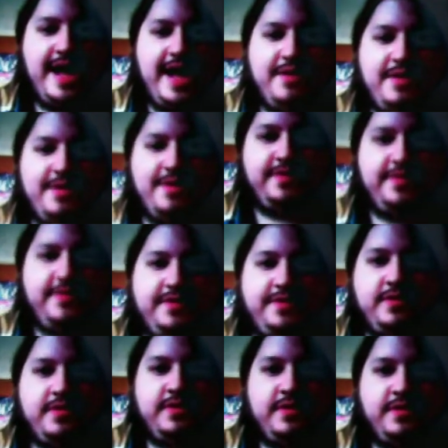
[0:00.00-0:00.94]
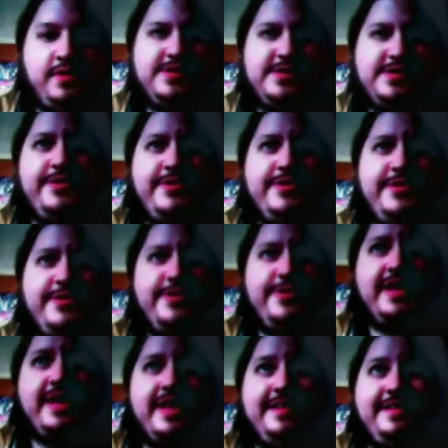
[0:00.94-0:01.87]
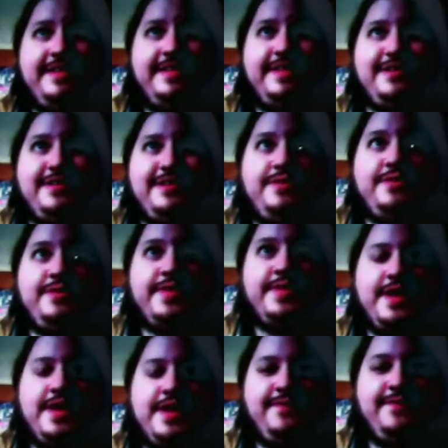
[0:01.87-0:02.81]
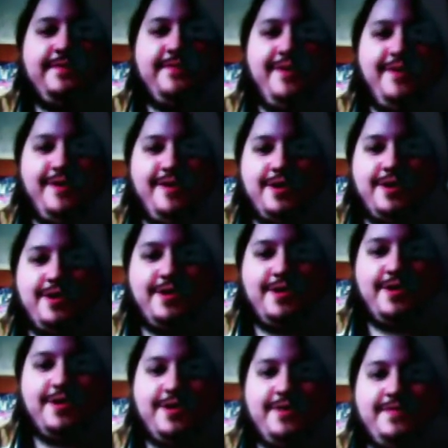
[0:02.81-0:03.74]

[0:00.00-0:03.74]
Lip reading: Mm-hmm. So you get that synergy with their Forerunner, finally.